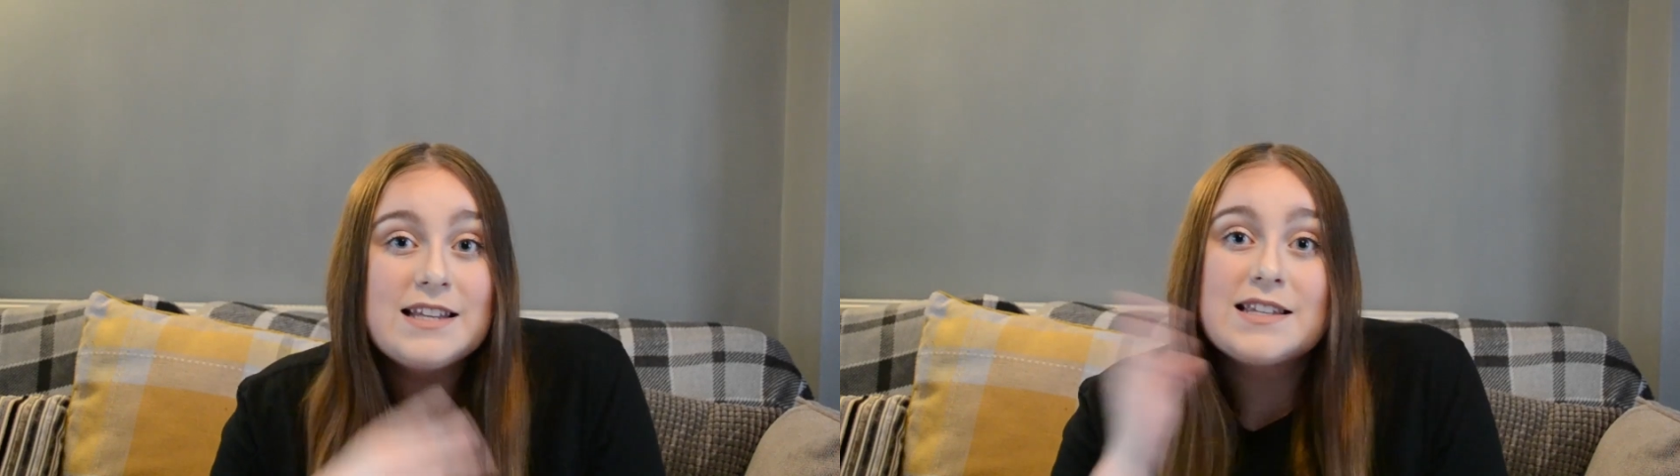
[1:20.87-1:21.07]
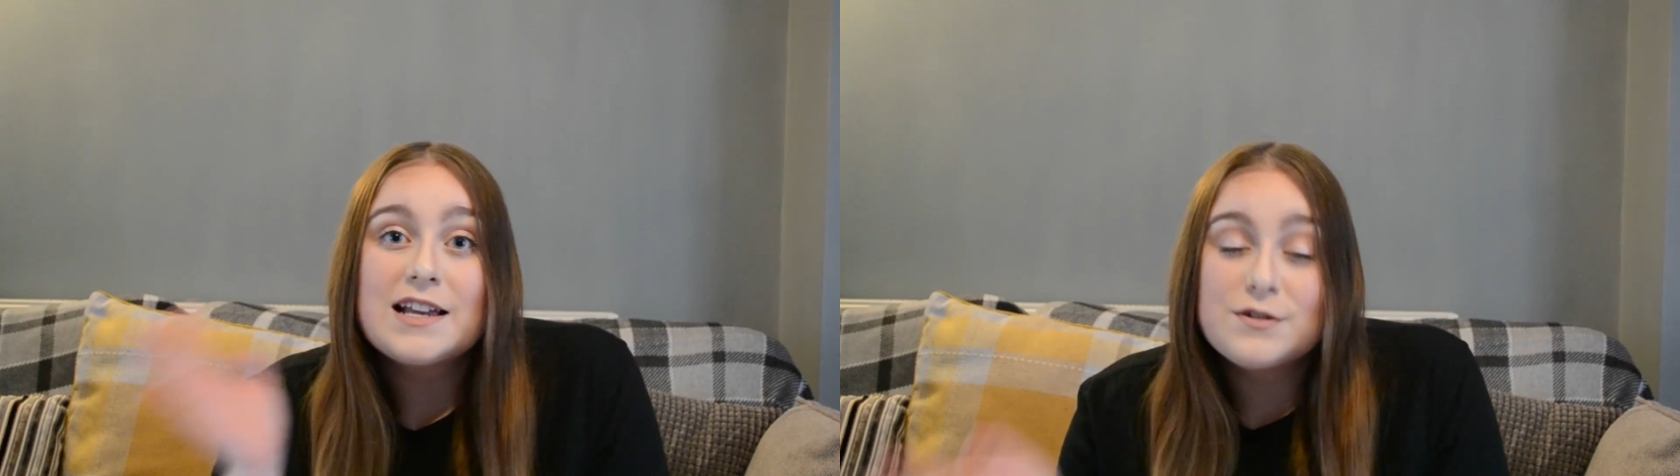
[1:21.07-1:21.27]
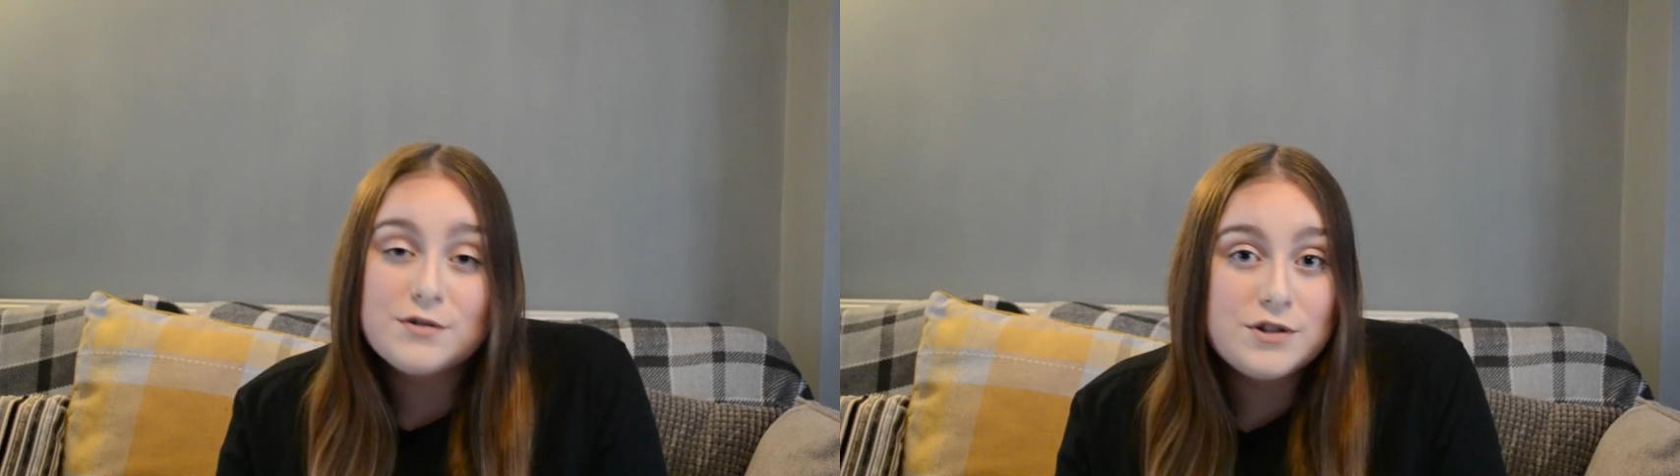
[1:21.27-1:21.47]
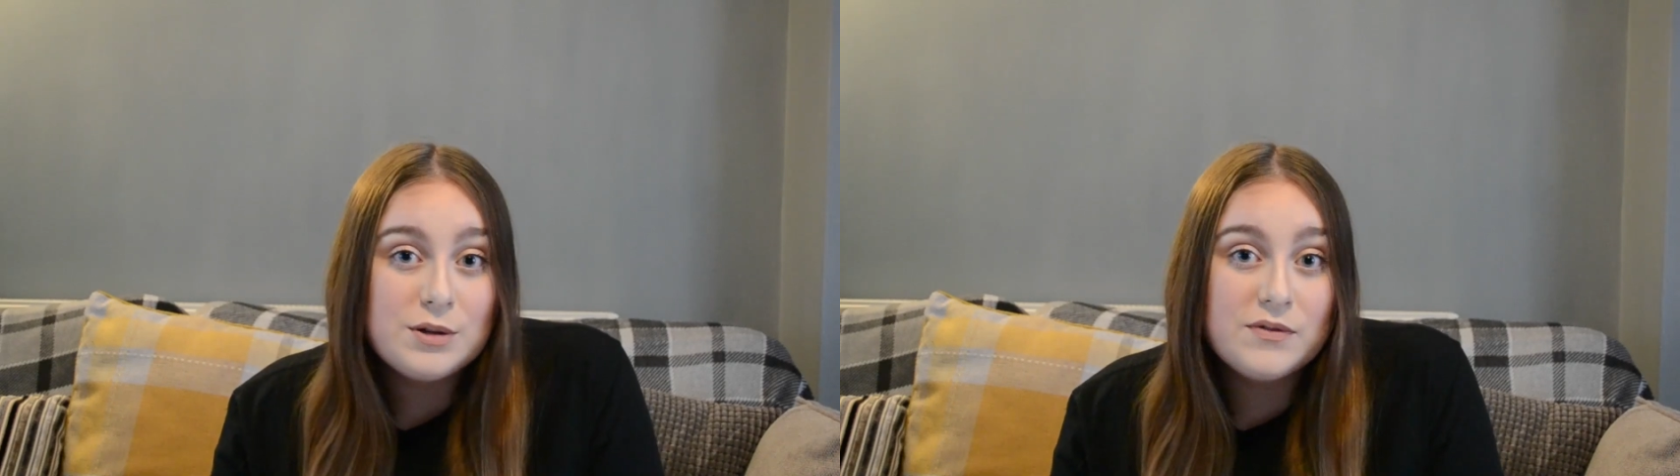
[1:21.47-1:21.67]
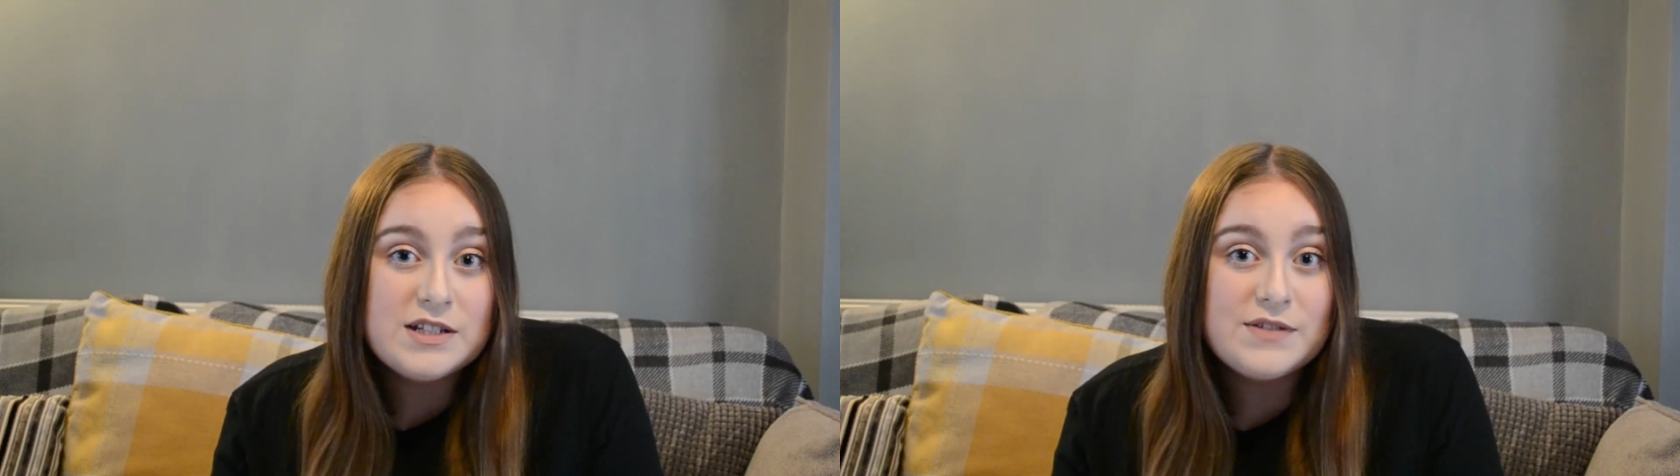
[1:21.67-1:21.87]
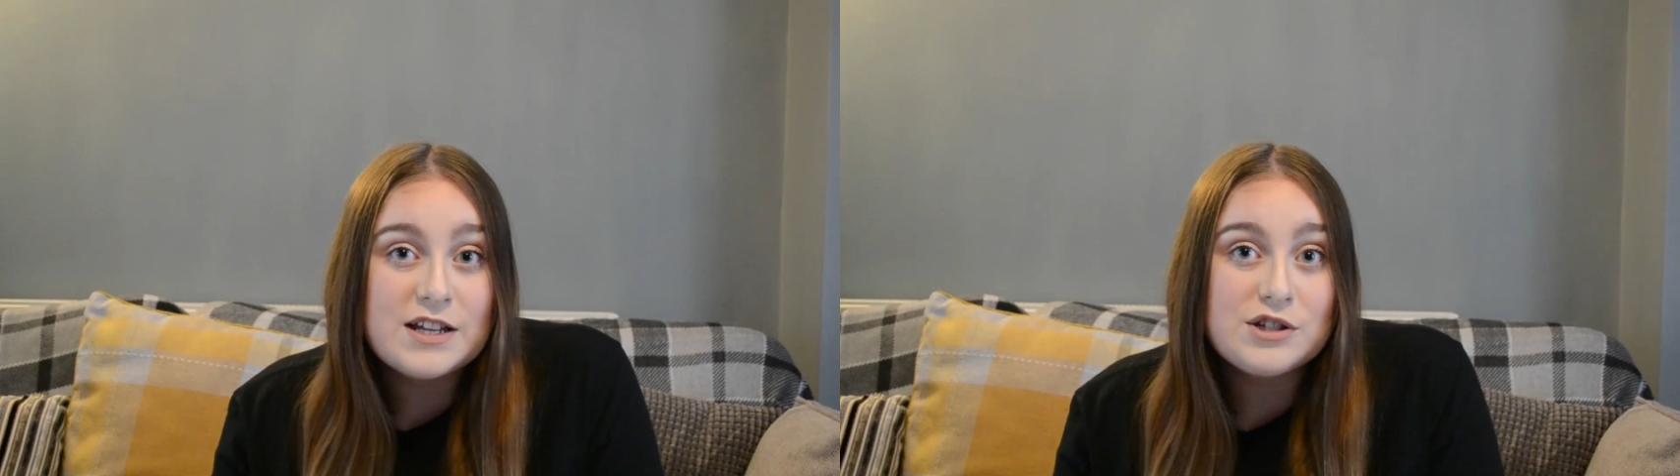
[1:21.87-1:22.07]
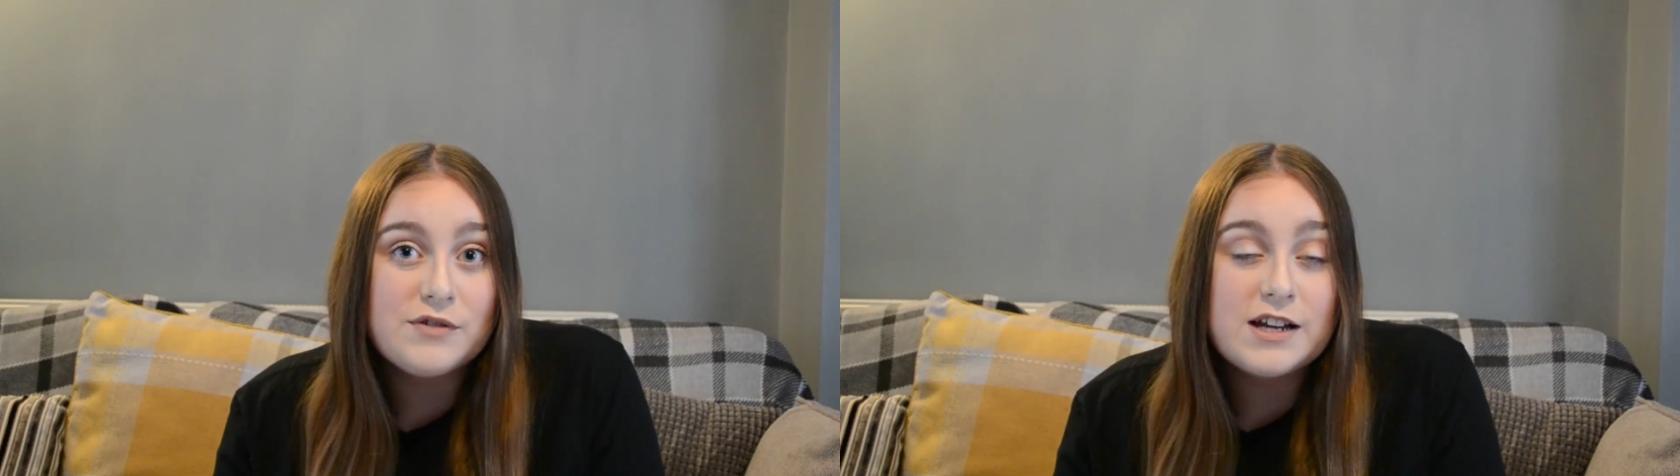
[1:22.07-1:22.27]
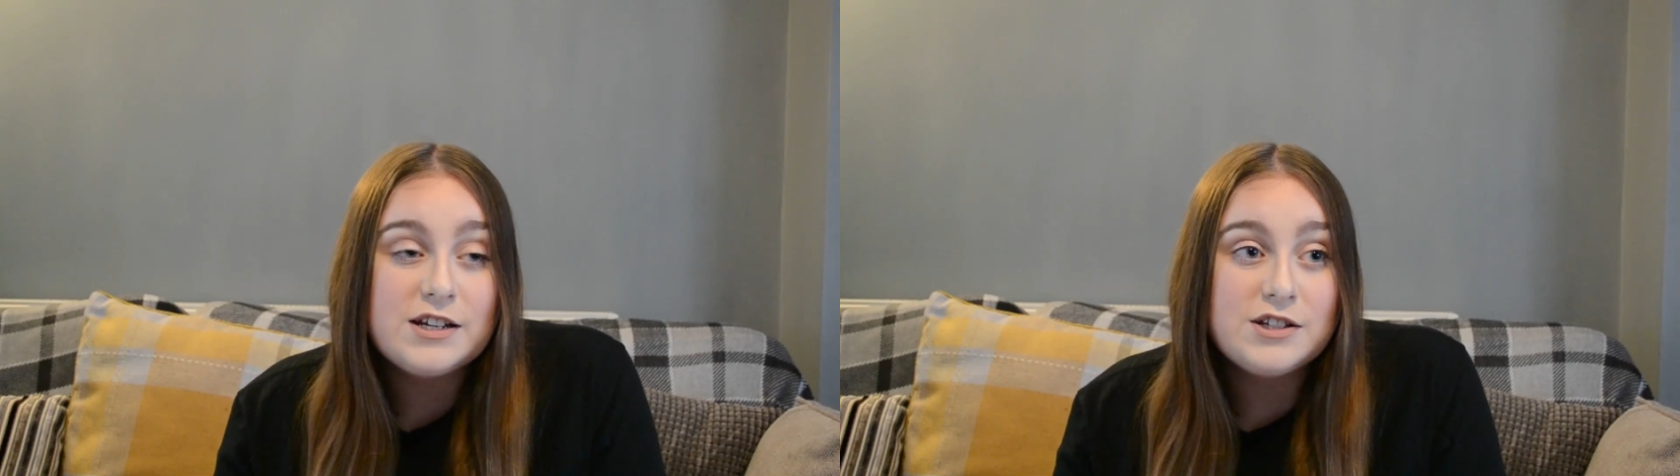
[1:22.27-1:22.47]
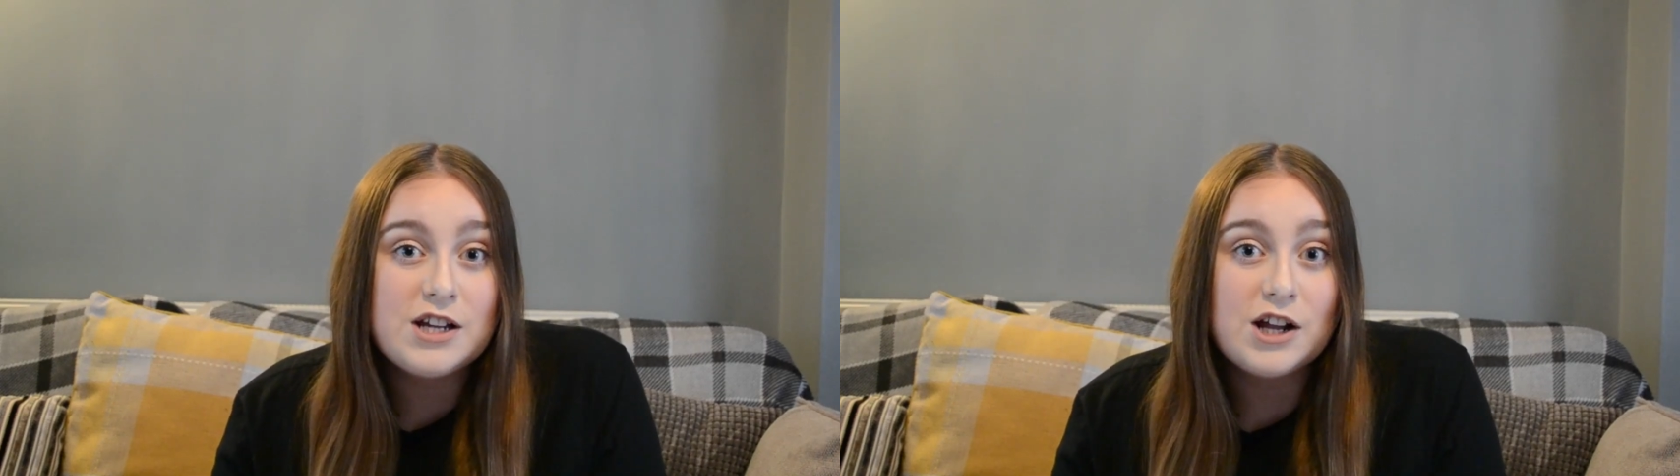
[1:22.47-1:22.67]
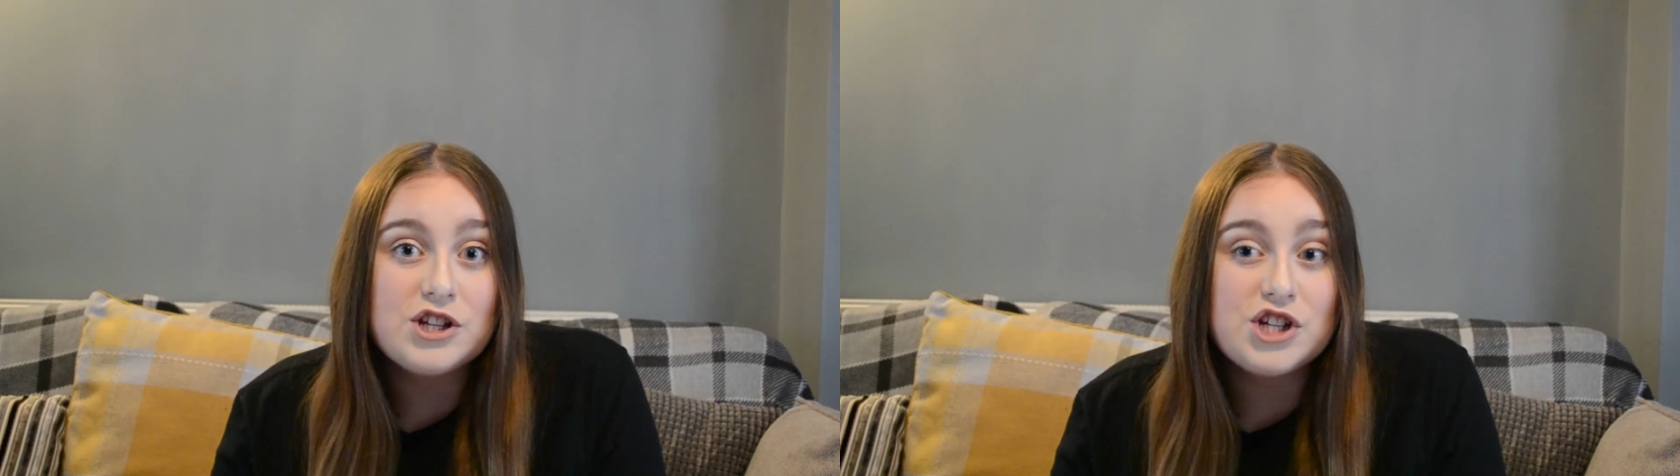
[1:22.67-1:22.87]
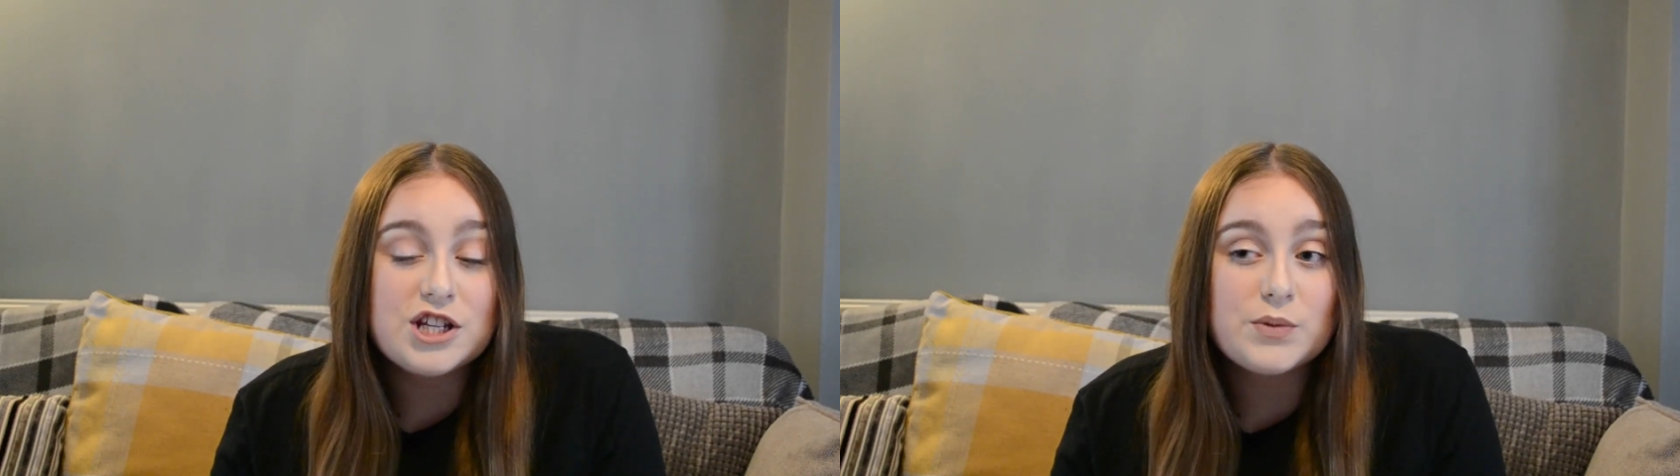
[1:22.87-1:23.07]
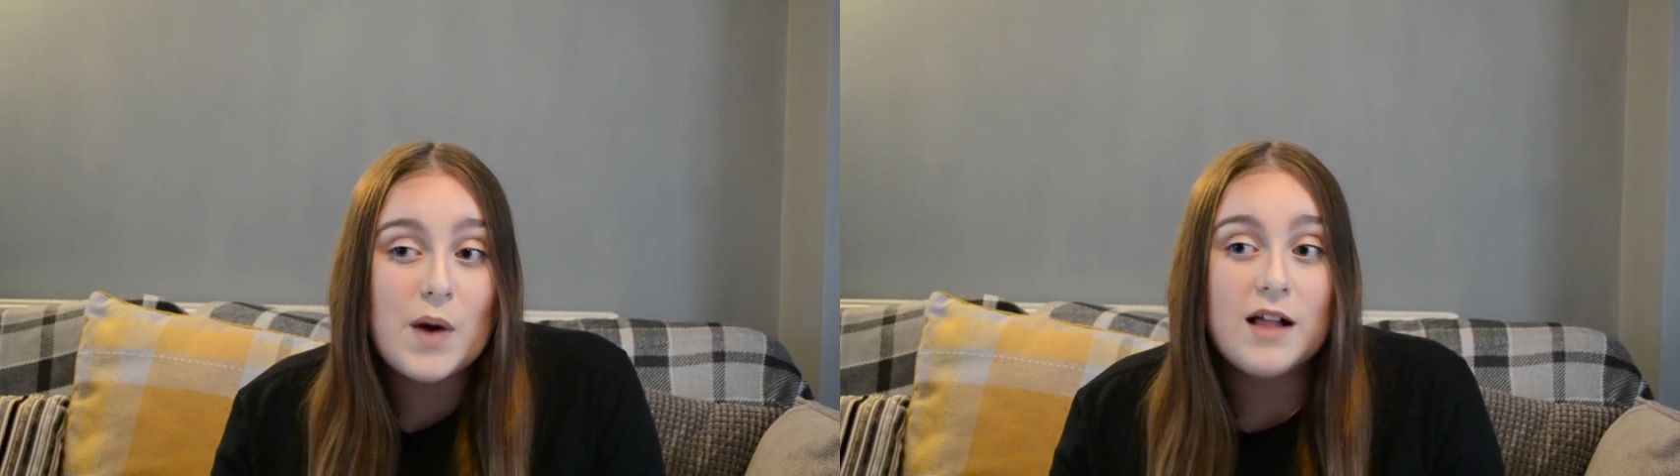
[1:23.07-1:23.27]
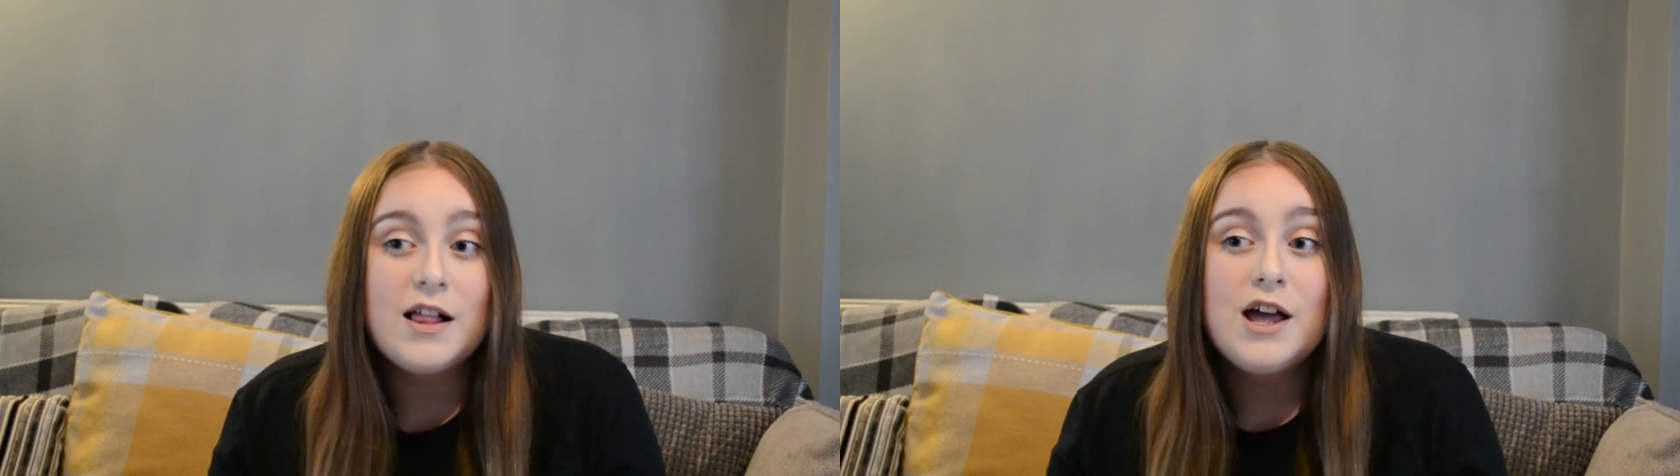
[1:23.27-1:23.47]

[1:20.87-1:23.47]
That's all to do with interventional radiology as well.